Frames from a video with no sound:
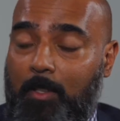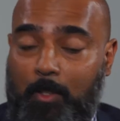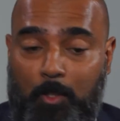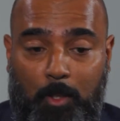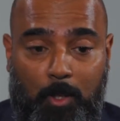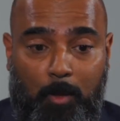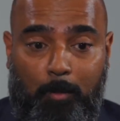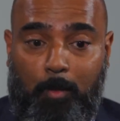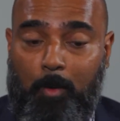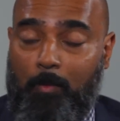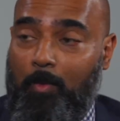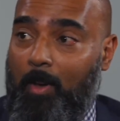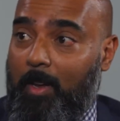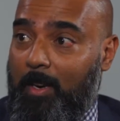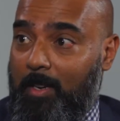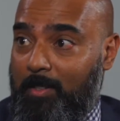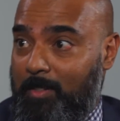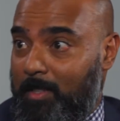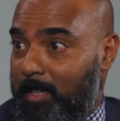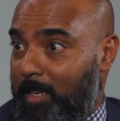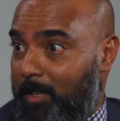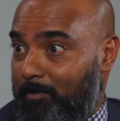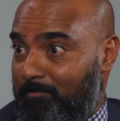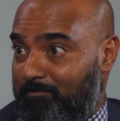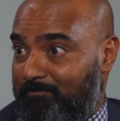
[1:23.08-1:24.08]
to the
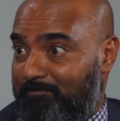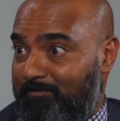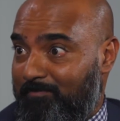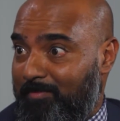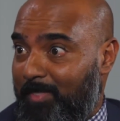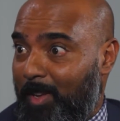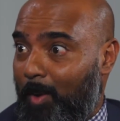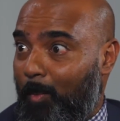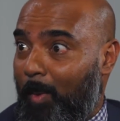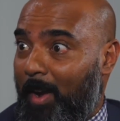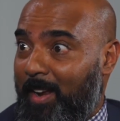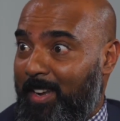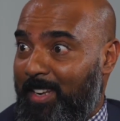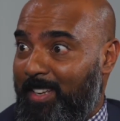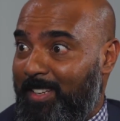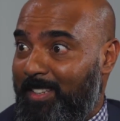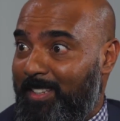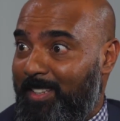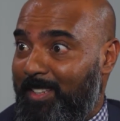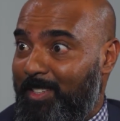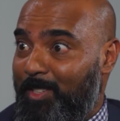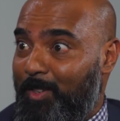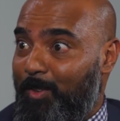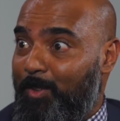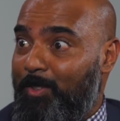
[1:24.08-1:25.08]
providers that are awaiting
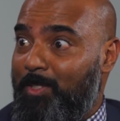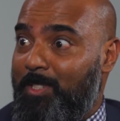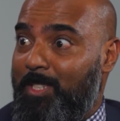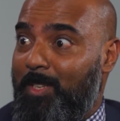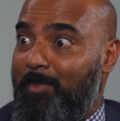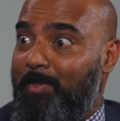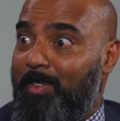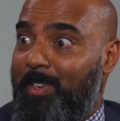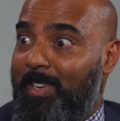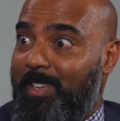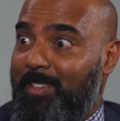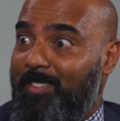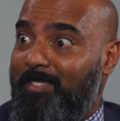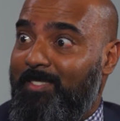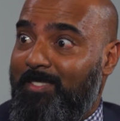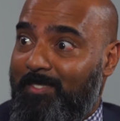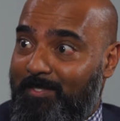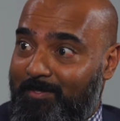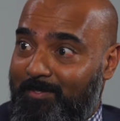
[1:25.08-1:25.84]
your certificate.